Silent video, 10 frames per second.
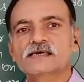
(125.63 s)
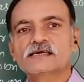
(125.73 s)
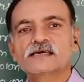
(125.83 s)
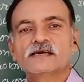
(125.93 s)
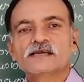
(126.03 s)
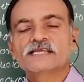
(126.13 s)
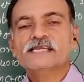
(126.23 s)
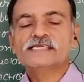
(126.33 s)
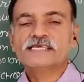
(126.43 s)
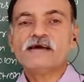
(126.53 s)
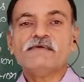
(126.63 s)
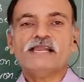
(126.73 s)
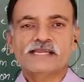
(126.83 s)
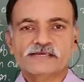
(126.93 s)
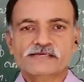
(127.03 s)

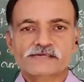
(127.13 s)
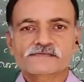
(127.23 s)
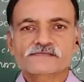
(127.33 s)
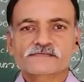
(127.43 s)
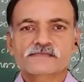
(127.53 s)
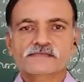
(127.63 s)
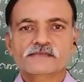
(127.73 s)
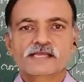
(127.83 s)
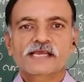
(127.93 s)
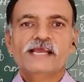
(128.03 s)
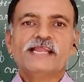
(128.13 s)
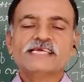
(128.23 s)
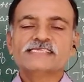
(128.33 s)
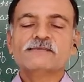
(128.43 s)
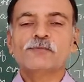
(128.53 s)
tetravalent. It has the
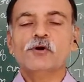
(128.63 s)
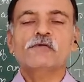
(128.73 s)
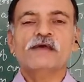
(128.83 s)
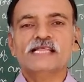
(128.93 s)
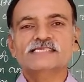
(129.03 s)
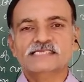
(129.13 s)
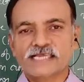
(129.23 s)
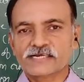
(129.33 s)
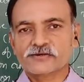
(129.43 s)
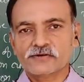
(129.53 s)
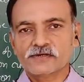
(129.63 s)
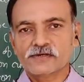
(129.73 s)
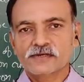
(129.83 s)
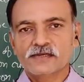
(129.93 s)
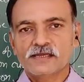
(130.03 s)
4 valence electron.
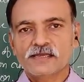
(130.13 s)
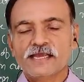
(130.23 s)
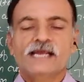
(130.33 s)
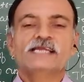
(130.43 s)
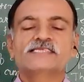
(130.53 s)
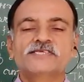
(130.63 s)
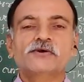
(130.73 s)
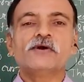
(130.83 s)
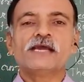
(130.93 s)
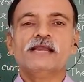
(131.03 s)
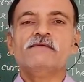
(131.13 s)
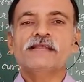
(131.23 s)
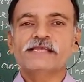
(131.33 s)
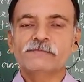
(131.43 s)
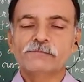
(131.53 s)
At 0 Kelvin
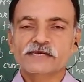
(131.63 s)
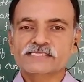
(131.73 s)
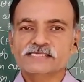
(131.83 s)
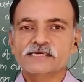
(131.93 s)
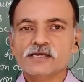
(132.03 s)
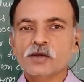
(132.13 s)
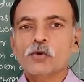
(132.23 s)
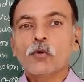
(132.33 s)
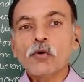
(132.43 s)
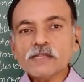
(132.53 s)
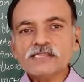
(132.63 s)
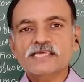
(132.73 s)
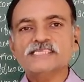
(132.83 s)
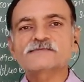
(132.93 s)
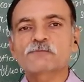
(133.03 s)
temperature, all these
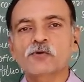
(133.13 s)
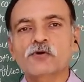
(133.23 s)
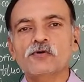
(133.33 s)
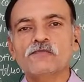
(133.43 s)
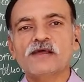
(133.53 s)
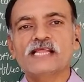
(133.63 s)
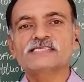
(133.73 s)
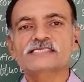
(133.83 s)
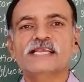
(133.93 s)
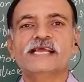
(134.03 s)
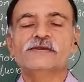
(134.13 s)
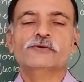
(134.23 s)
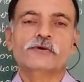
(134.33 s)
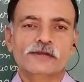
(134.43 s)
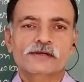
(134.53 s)
4 valence electrons